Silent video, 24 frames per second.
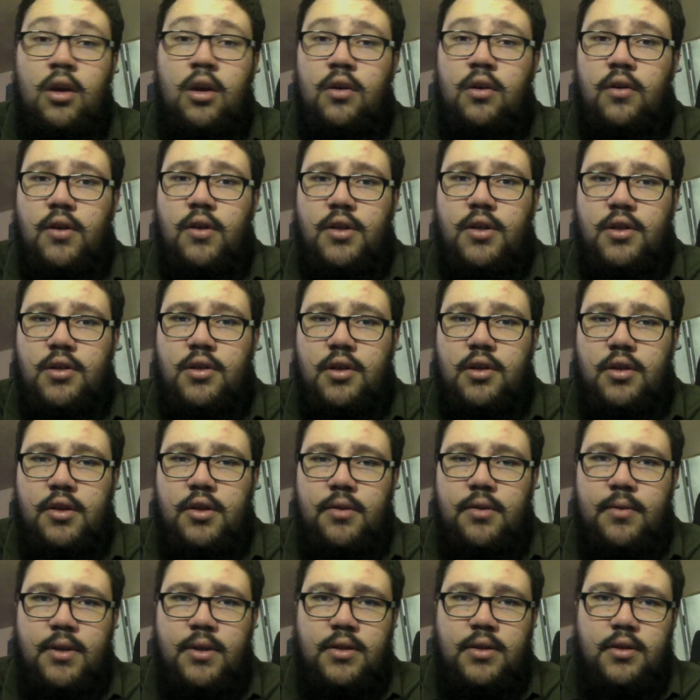Greetings,
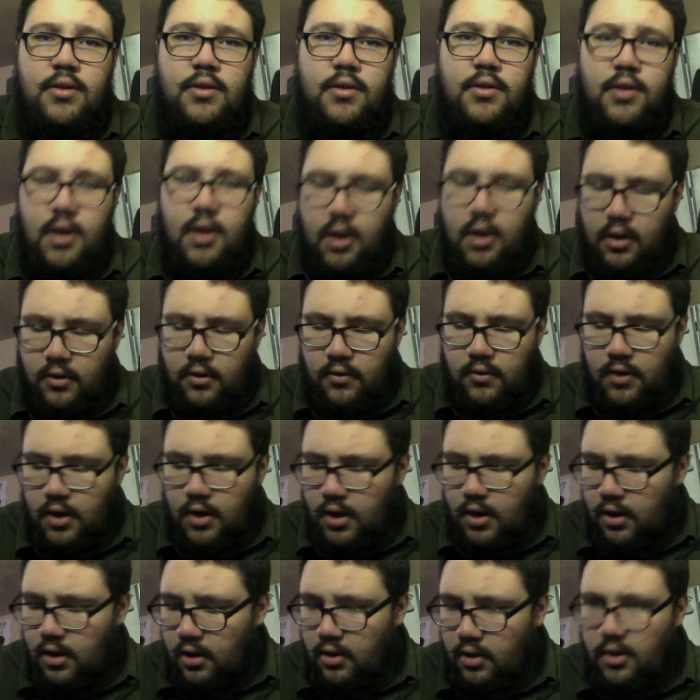YouTubers. So,
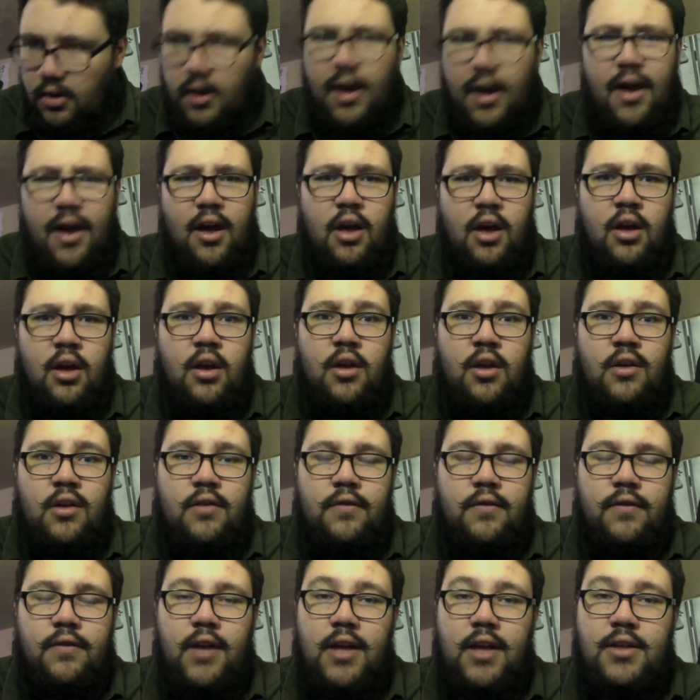uh, yeah,
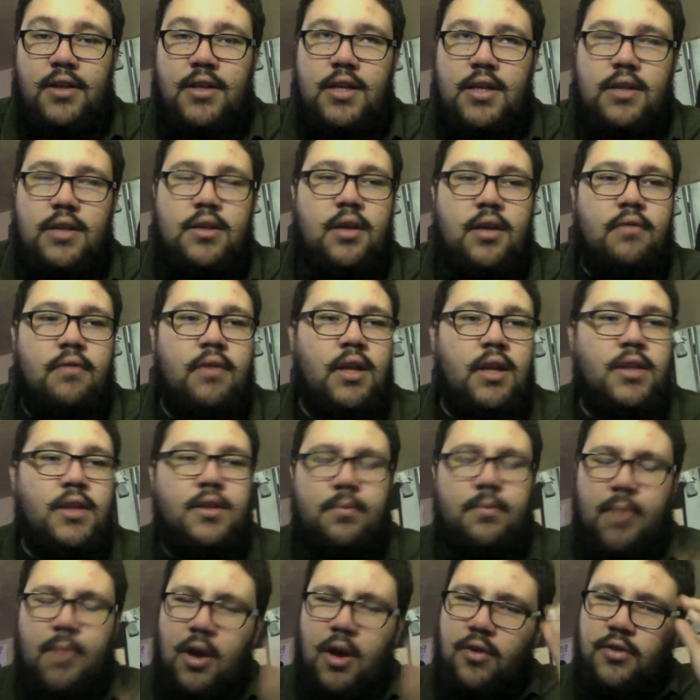Flatties, they released a
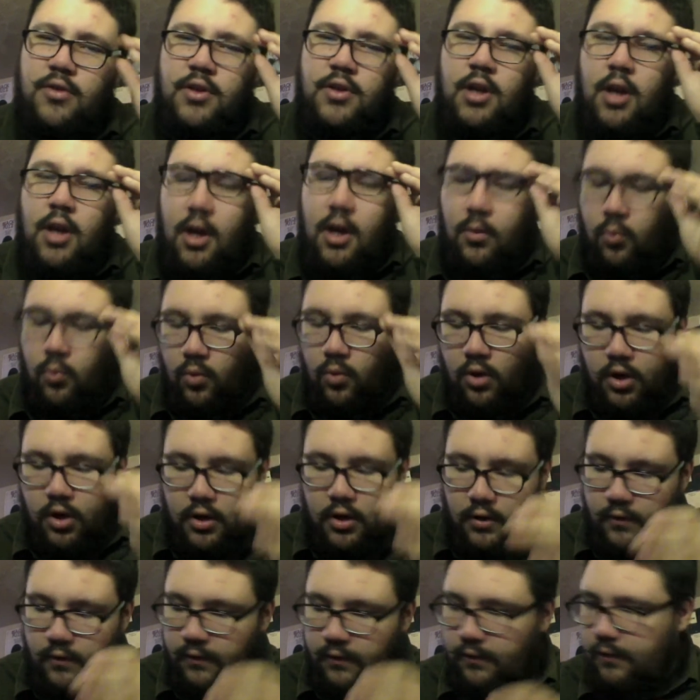poster, one
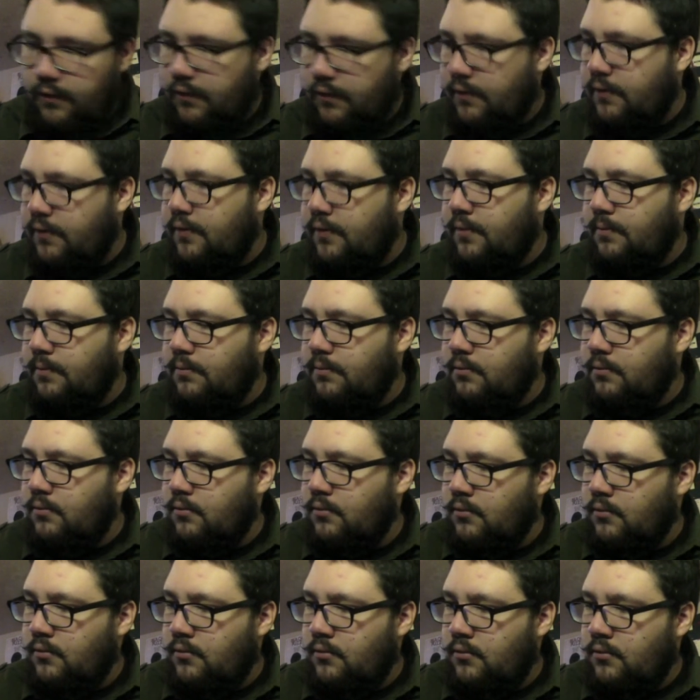of,
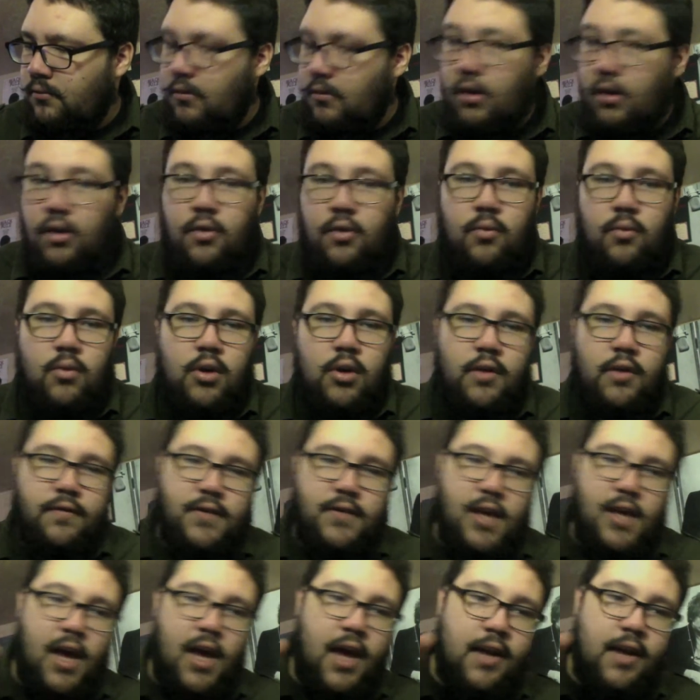one of
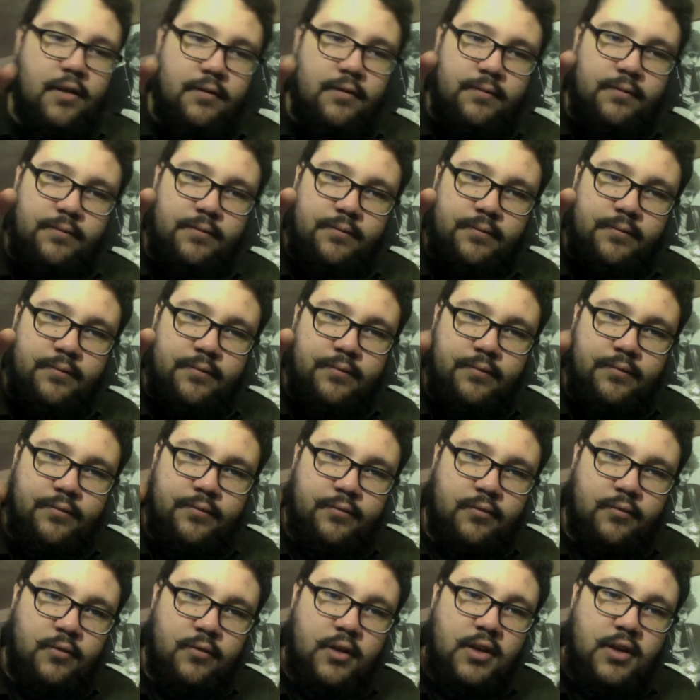ten.
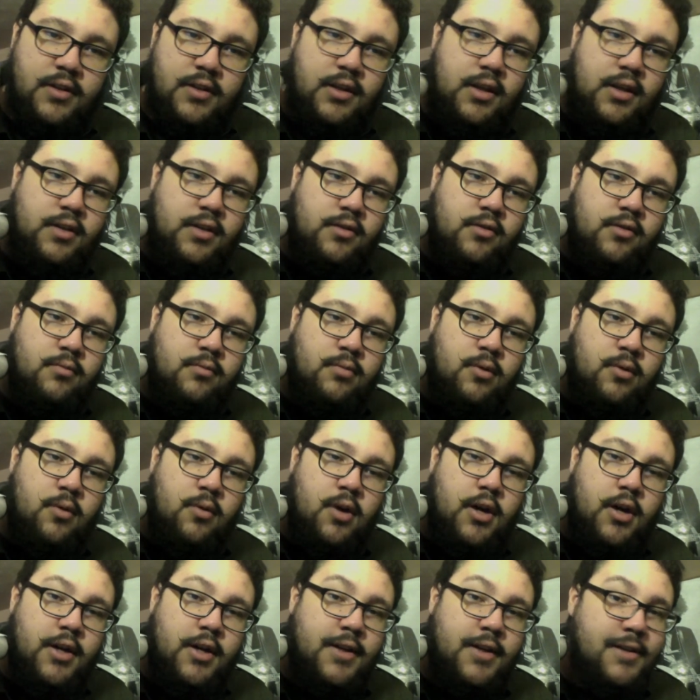This is number
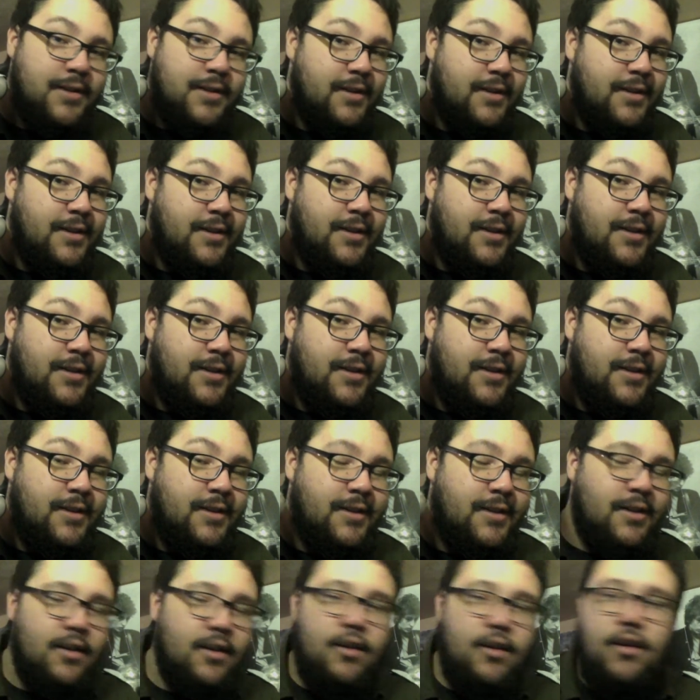one.
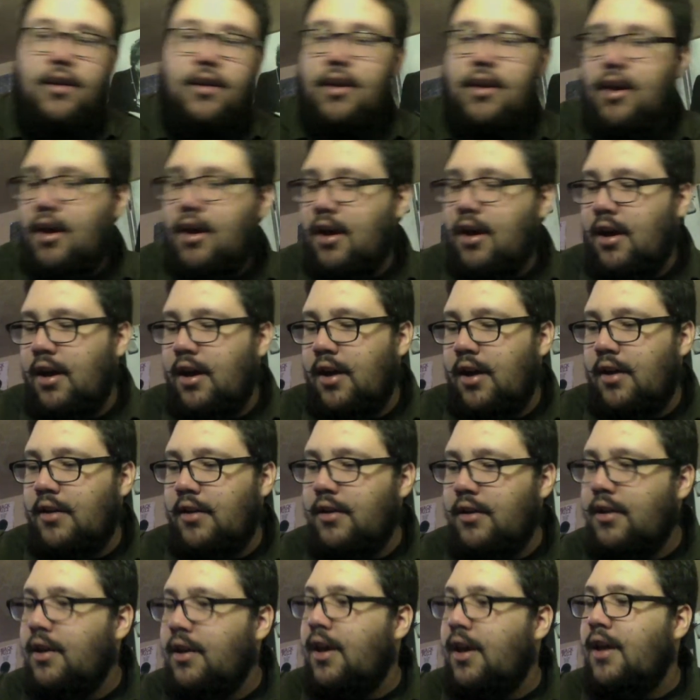Uh,
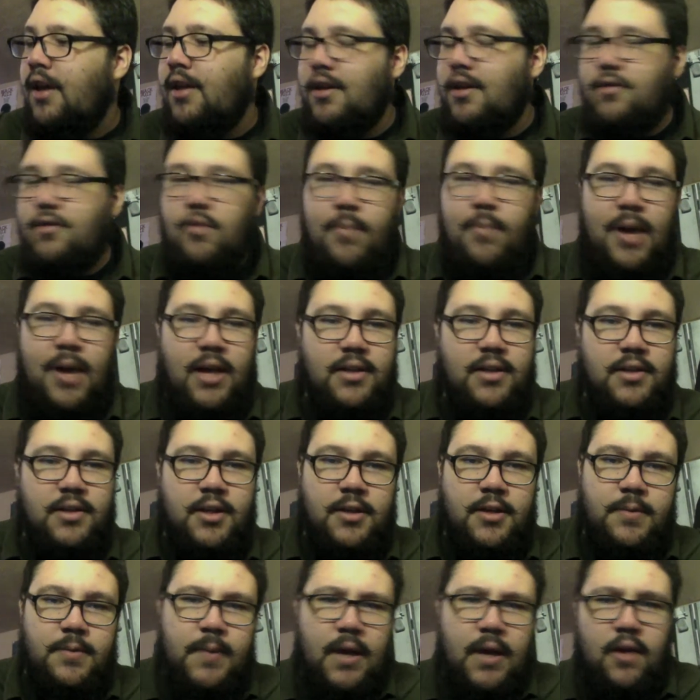yeah, these were about
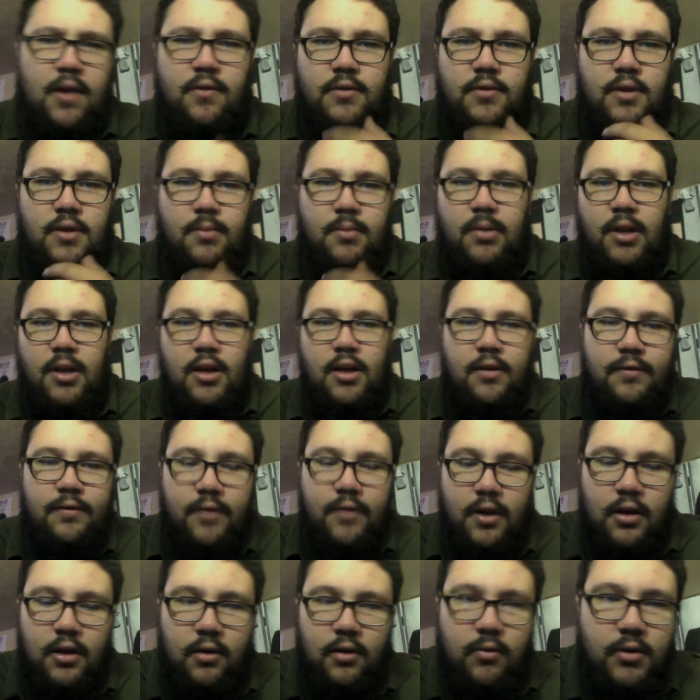£6, I believe.
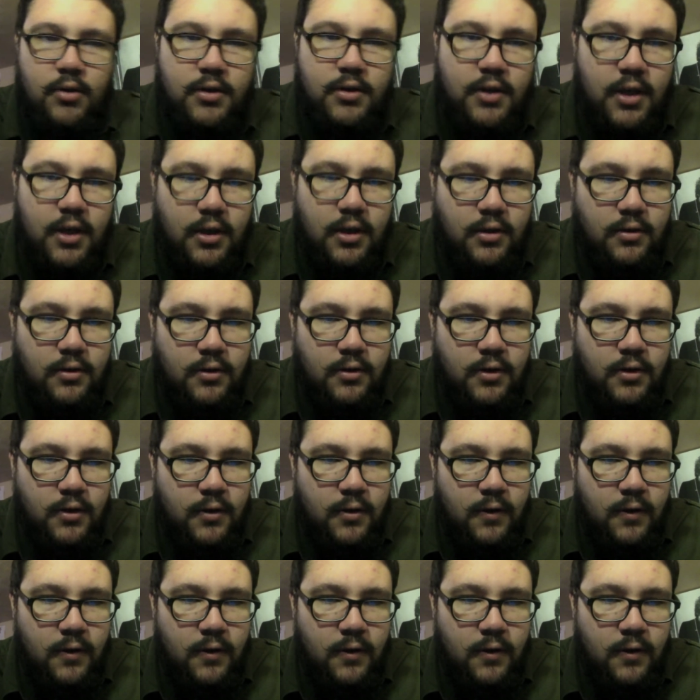Uh, one second.